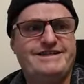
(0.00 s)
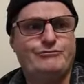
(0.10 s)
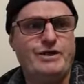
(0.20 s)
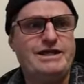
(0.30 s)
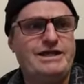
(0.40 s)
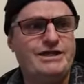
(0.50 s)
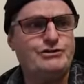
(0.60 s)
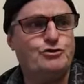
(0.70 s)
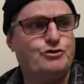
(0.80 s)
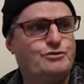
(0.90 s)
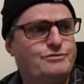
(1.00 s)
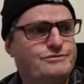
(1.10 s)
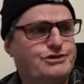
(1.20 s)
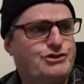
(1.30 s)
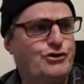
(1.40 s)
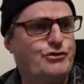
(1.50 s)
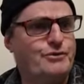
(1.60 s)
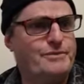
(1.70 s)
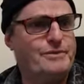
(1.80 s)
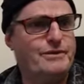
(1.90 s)
Red lentil stew,
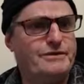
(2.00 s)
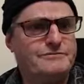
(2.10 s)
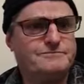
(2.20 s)
remember?